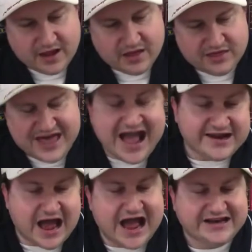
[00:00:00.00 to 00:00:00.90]
That
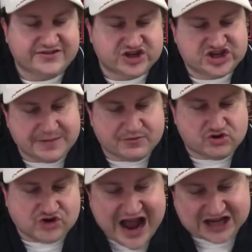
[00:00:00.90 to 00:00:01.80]
night, the ship
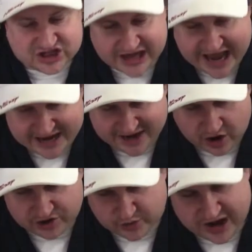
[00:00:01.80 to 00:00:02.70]
crash-landed
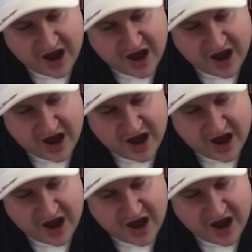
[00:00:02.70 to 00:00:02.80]
onto an